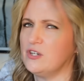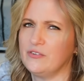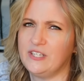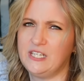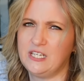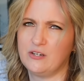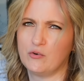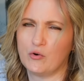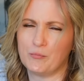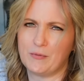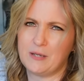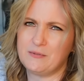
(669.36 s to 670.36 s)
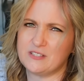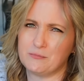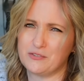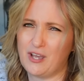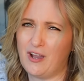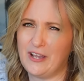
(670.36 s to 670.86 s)
on here or maybe
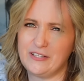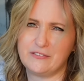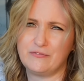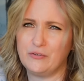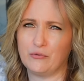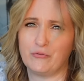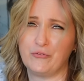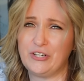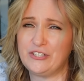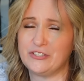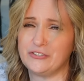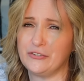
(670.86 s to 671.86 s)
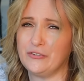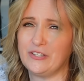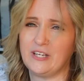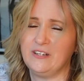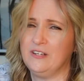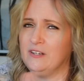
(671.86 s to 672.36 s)
some ties, feel free to do
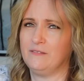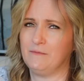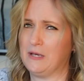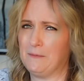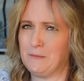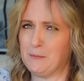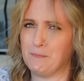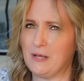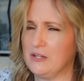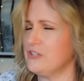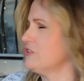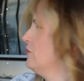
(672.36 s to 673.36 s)
that. Embellish